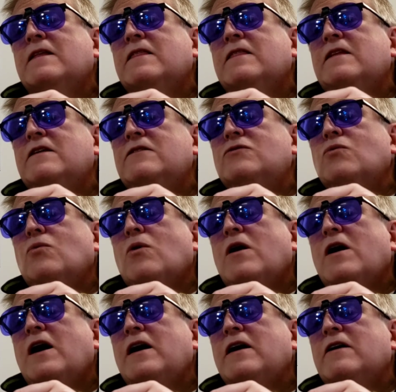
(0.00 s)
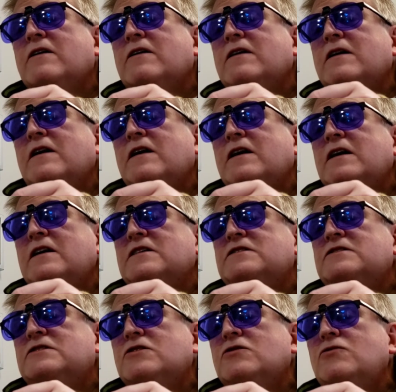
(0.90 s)
This wire is
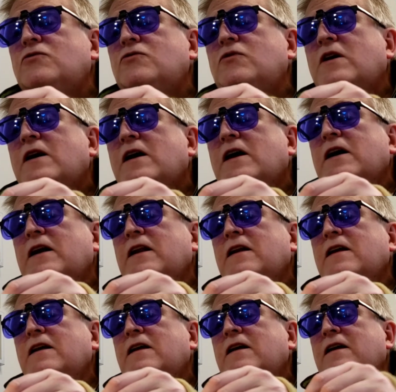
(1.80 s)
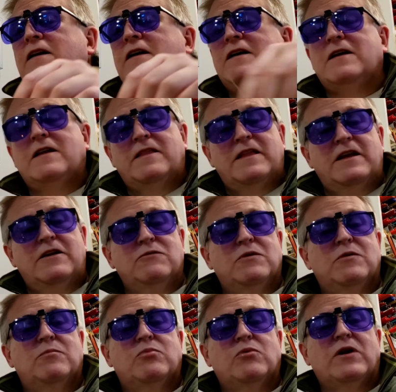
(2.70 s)
so fine that it
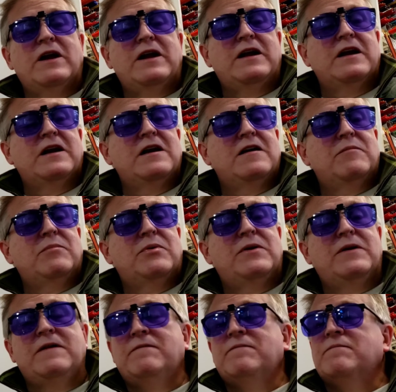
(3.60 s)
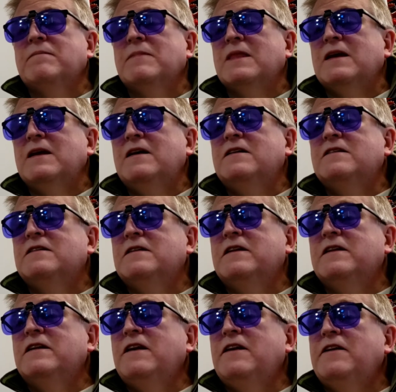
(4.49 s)
will break up into
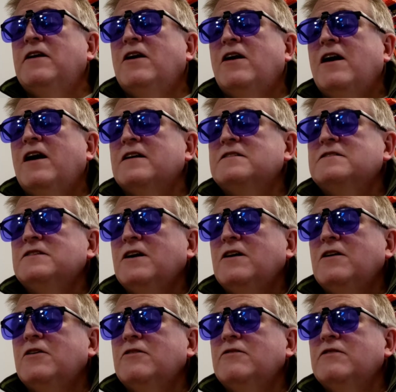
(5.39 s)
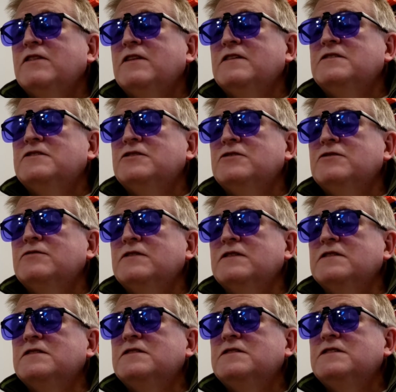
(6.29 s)
little dots all over the
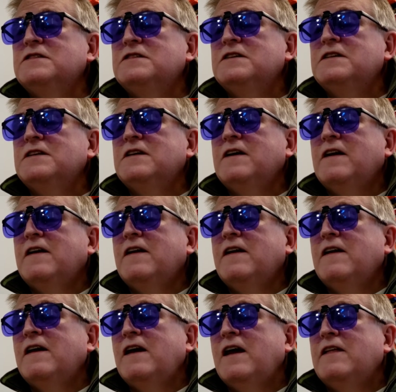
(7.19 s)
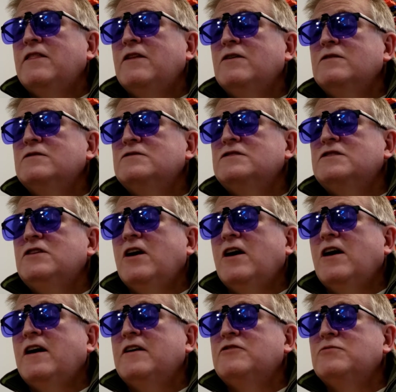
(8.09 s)
surface, and those
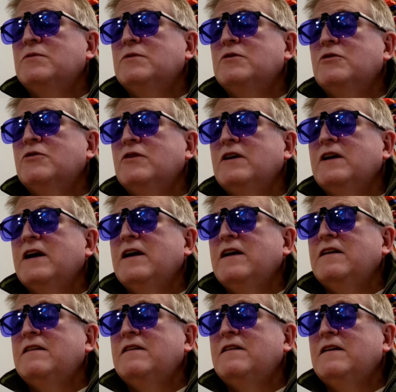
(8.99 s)
dots will create